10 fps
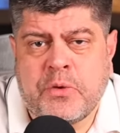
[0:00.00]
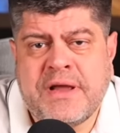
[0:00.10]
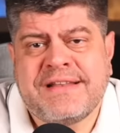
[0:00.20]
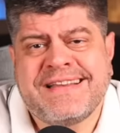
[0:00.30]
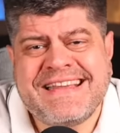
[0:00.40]

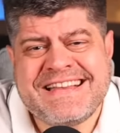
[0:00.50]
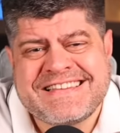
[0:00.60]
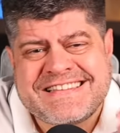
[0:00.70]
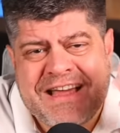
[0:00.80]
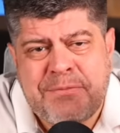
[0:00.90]
And in
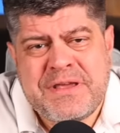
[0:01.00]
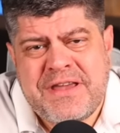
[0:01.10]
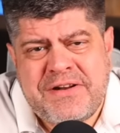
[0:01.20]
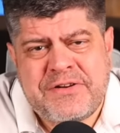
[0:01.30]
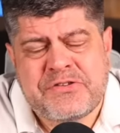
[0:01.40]
some
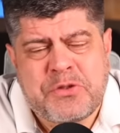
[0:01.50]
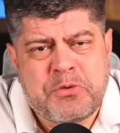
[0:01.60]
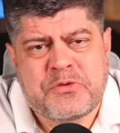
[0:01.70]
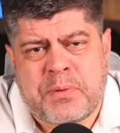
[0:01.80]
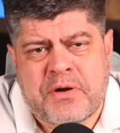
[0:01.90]
years,
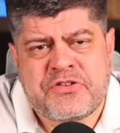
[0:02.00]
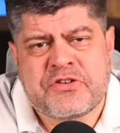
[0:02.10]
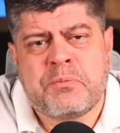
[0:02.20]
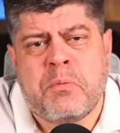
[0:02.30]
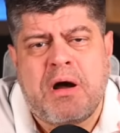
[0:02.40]
those
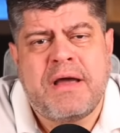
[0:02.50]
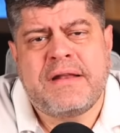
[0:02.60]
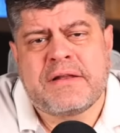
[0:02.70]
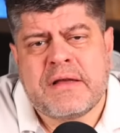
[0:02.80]
projects might